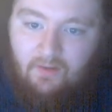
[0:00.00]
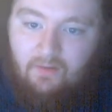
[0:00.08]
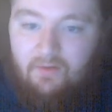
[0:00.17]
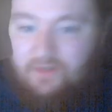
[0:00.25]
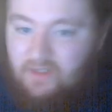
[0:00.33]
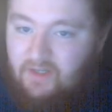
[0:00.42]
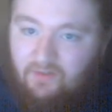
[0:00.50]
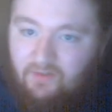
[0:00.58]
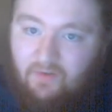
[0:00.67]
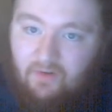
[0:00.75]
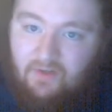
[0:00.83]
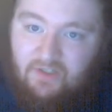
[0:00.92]
Well, it's actually
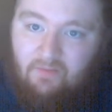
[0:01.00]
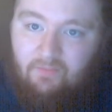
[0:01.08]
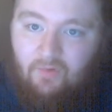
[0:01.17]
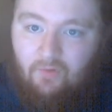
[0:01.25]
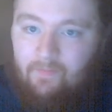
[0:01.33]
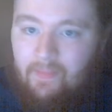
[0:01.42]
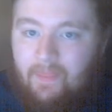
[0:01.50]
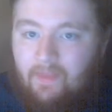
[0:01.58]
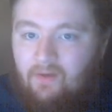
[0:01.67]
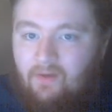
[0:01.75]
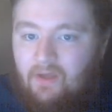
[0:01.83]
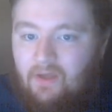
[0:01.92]
very simple.
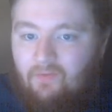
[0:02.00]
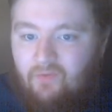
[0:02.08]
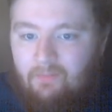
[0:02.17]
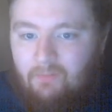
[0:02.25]
If we